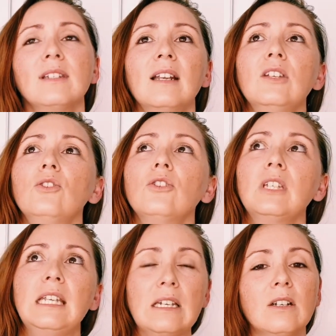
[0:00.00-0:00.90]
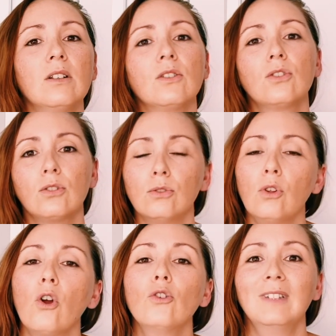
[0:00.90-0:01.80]
your year
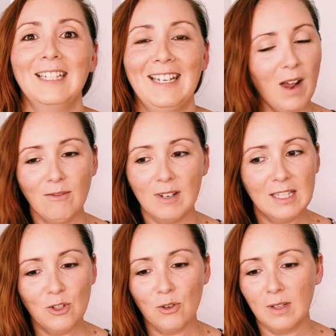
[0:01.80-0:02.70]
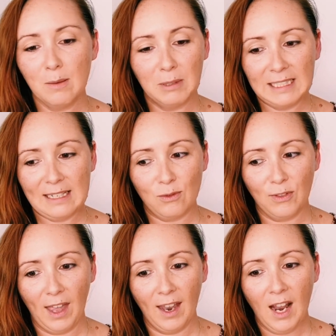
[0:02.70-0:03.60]
slowly. I really truly believe
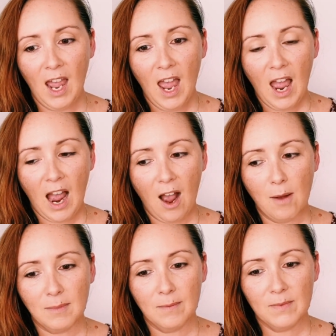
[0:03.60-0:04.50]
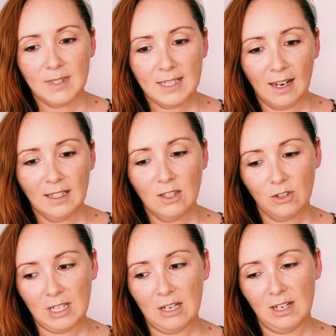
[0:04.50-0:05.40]
that starting your
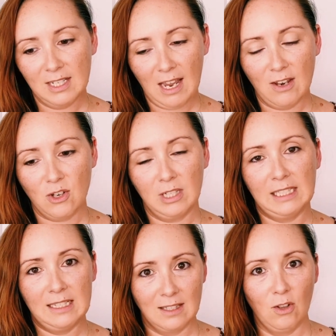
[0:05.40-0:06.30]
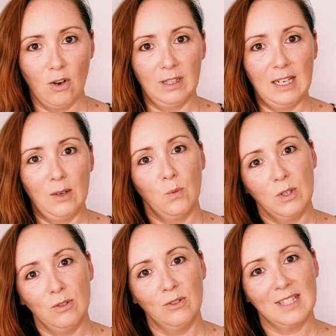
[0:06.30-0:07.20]
year intentionally and slowly
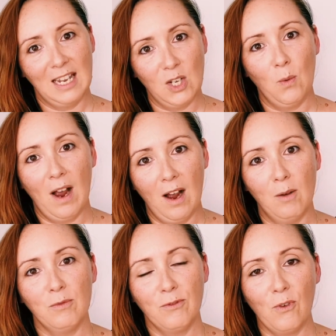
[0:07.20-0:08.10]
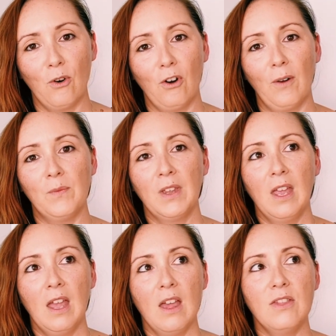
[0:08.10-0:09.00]
will set you up for
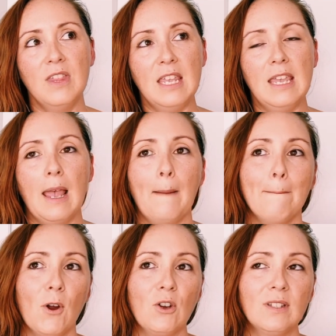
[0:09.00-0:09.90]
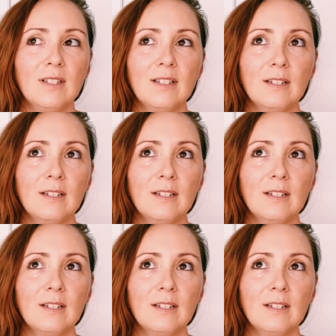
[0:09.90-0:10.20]
the most